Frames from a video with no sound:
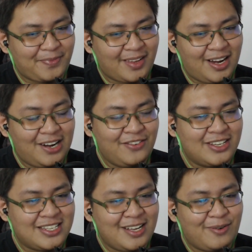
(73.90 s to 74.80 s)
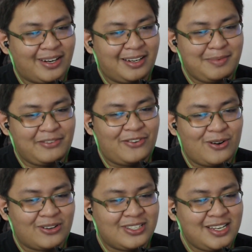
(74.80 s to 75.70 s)
Obviously, we're gonna be
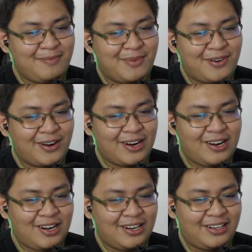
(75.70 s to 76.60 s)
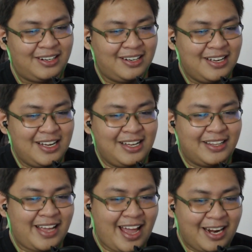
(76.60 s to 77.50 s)
focusing more on
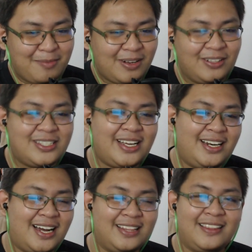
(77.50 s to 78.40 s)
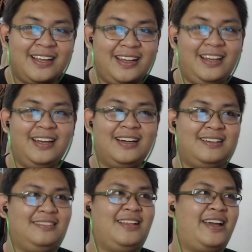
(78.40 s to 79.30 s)
the animals and not the,
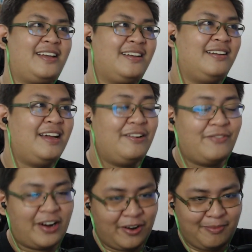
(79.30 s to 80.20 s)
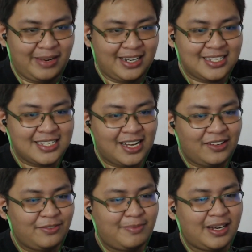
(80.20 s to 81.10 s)
like, environment
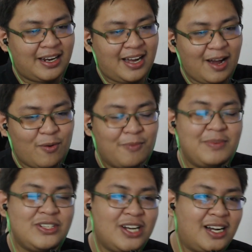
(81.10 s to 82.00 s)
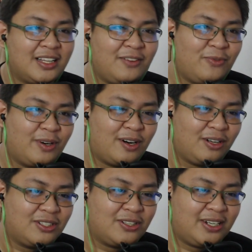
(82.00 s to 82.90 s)
itself, but I won't be shocked if we're
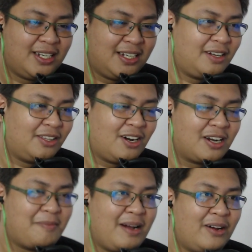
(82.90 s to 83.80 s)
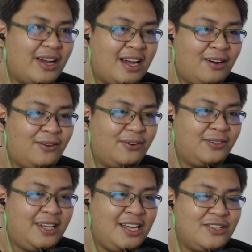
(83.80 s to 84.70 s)
also gonna talk about how
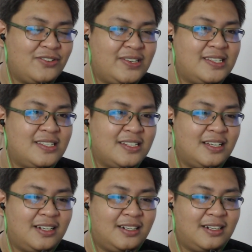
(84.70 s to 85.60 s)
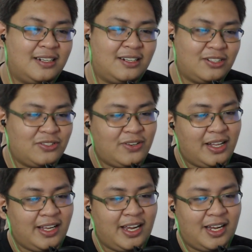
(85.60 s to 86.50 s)
dangerous
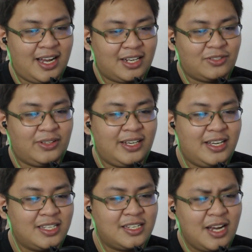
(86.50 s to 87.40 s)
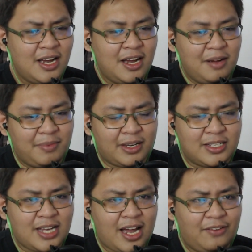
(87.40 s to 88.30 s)
Australia actually is,
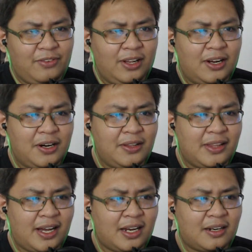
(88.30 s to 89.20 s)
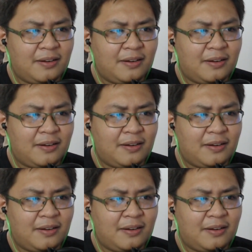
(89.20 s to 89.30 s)
because I've learned that